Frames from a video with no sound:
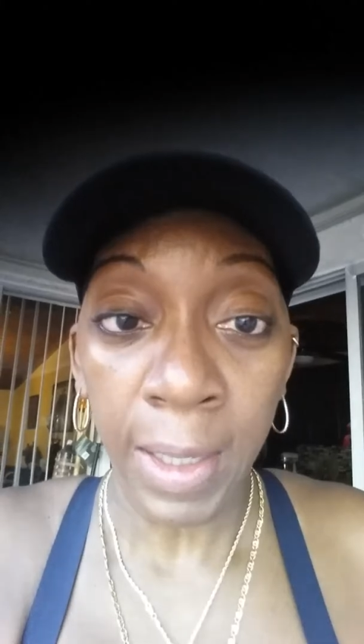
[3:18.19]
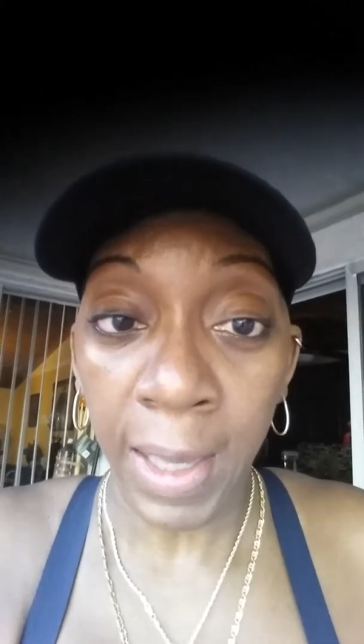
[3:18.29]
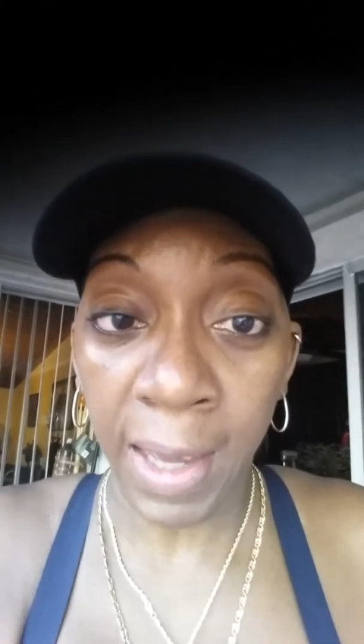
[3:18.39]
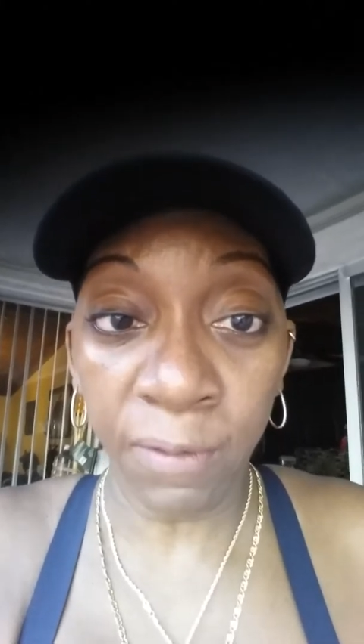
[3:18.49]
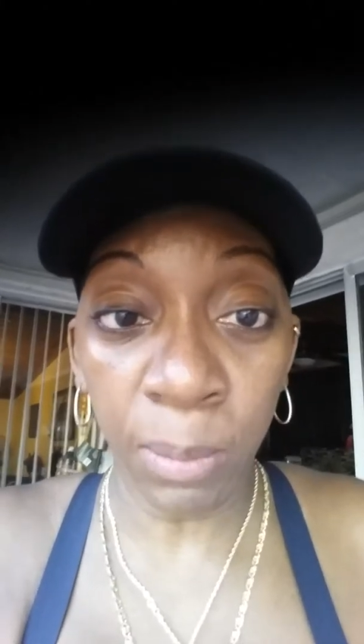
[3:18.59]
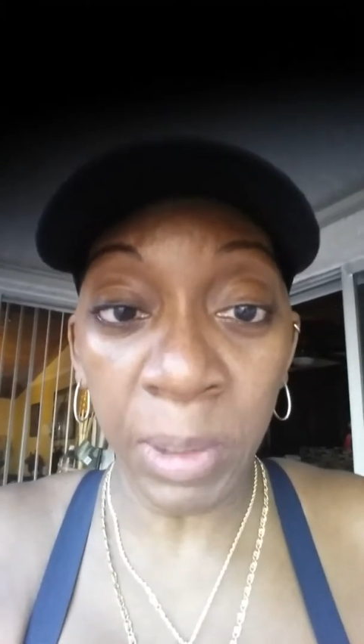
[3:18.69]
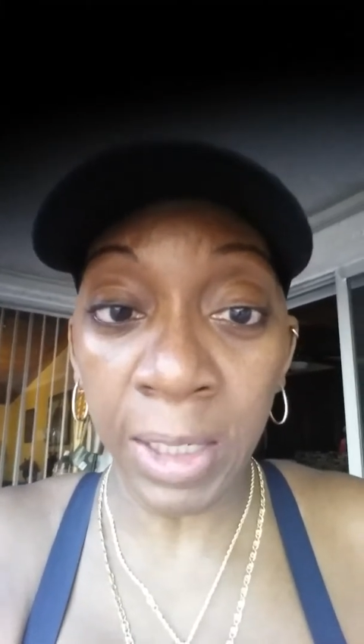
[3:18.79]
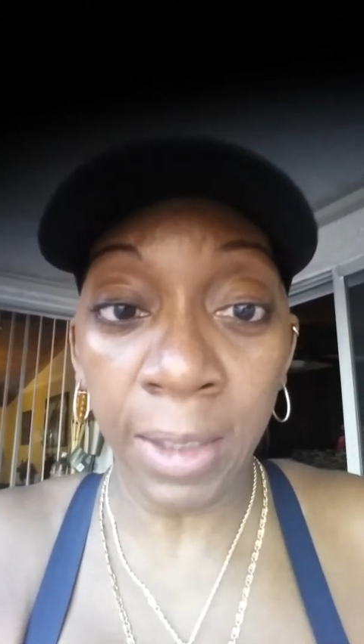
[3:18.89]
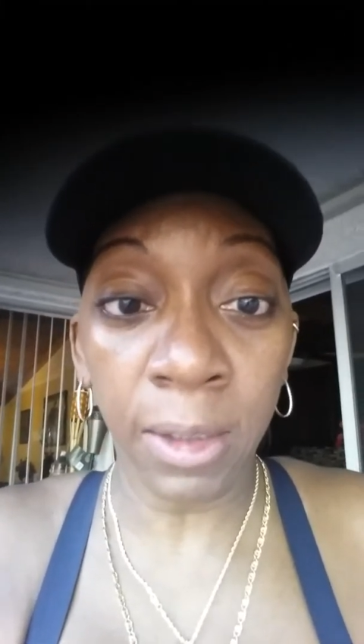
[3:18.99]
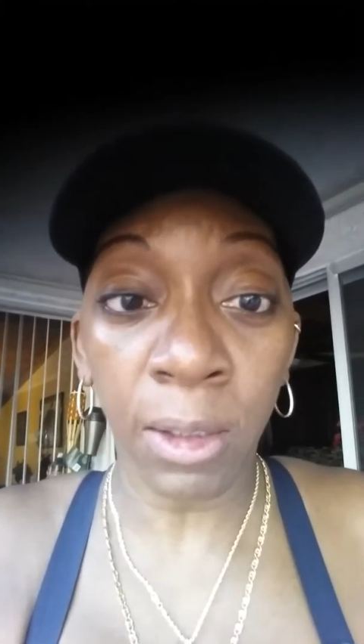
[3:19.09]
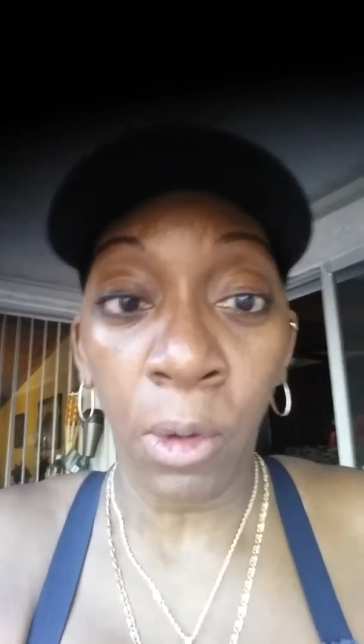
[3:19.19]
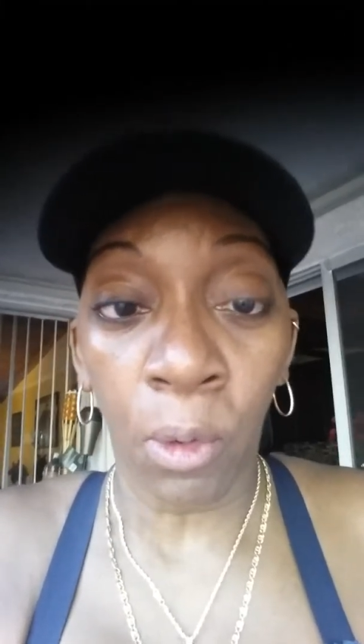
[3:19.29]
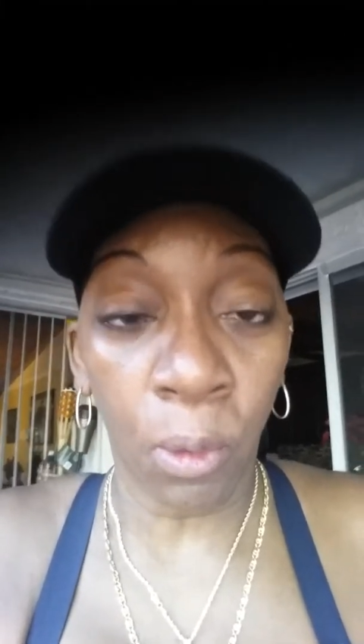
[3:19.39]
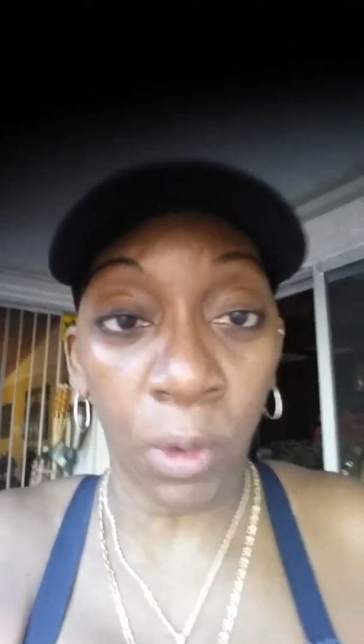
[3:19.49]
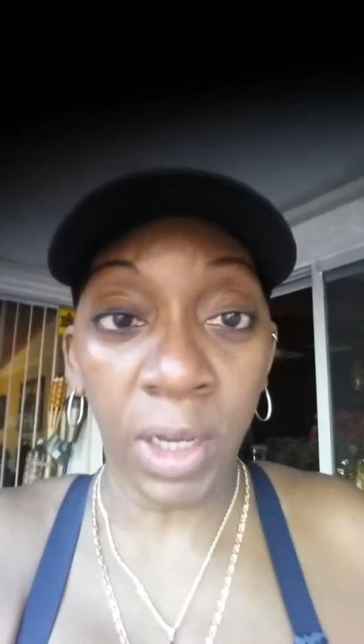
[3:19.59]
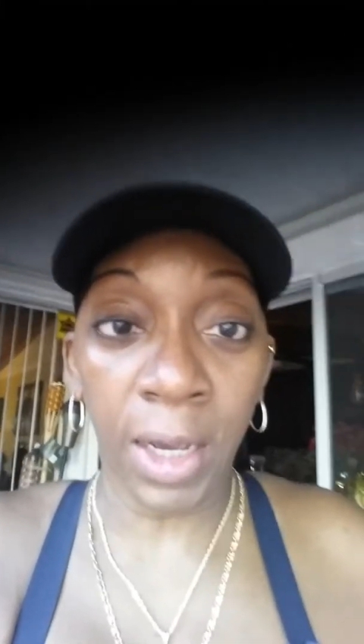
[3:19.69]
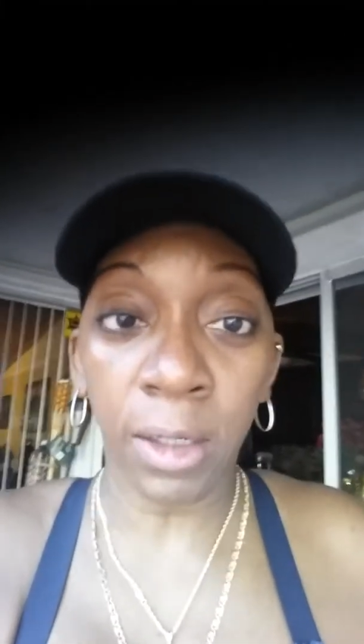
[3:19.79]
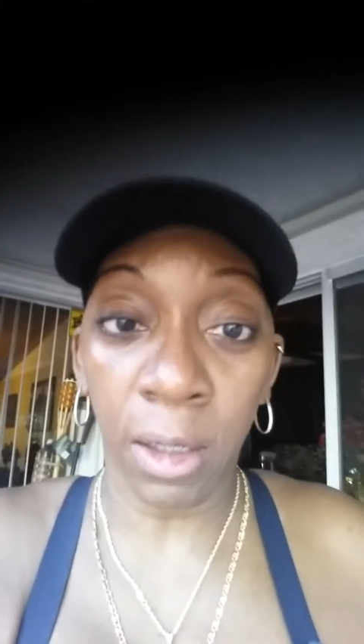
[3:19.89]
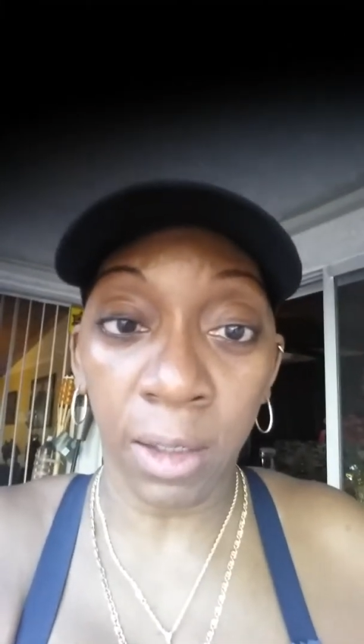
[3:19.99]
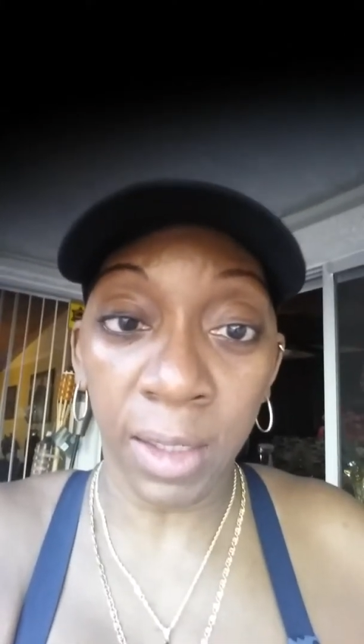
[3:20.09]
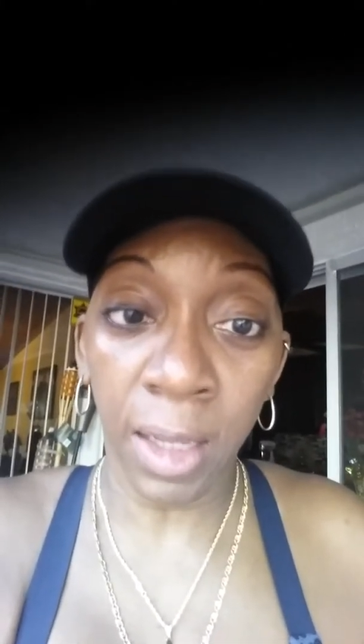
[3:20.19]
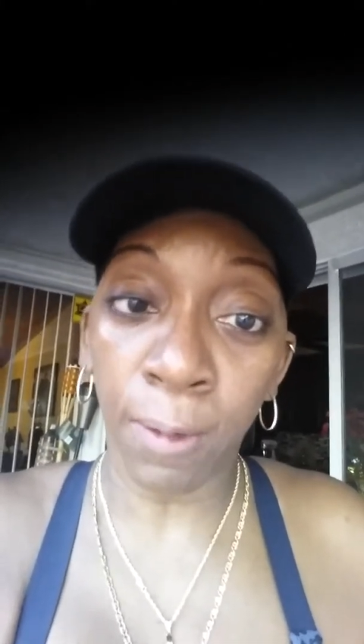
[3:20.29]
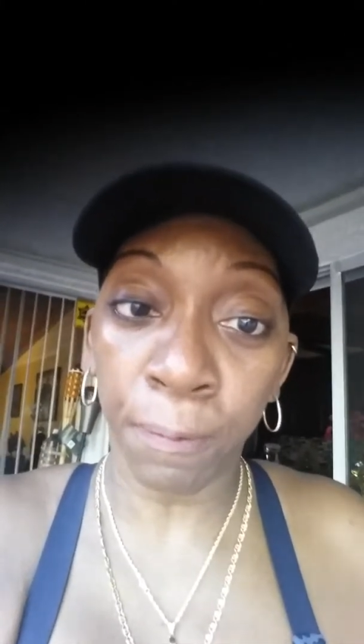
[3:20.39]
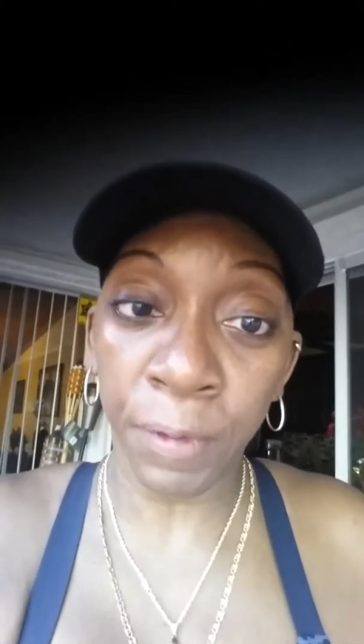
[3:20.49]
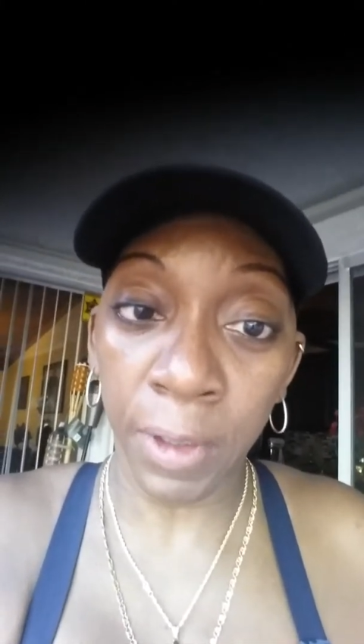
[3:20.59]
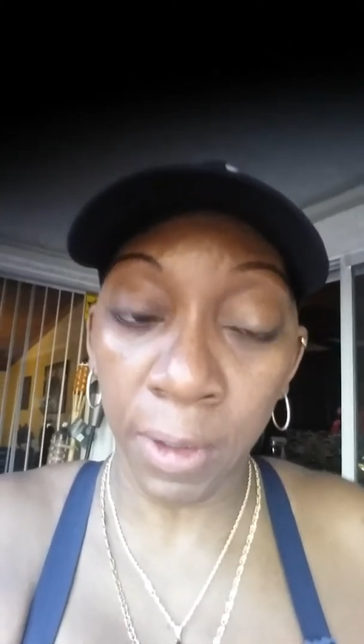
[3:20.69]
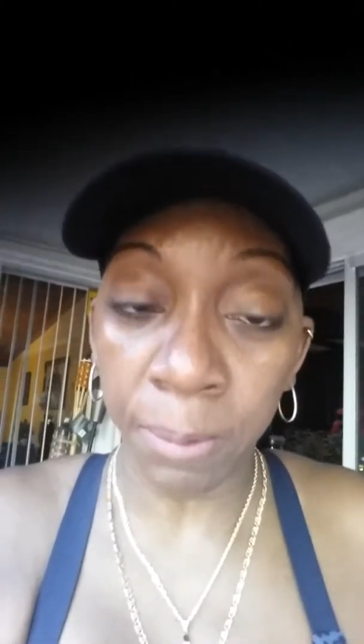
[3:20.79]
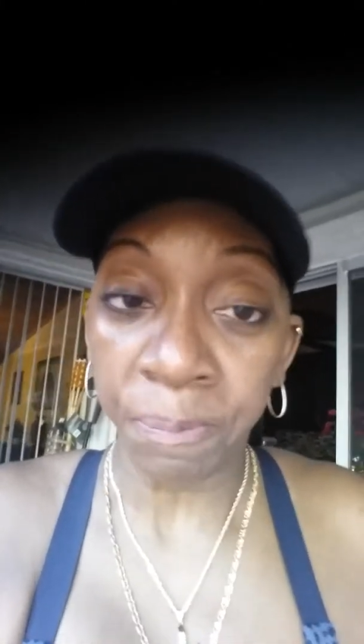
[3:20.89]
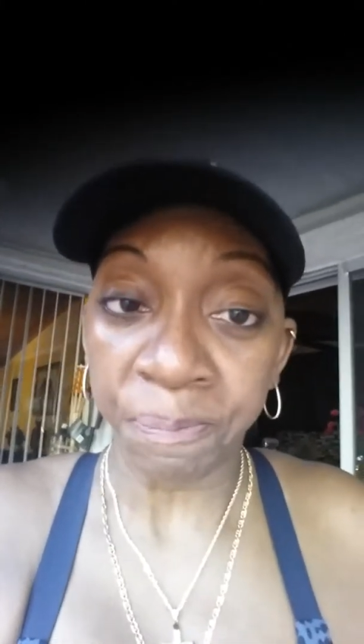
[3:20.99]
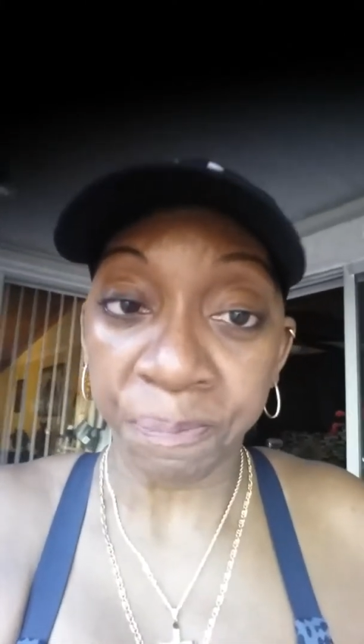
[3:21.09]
have them eating all kind of unhealthy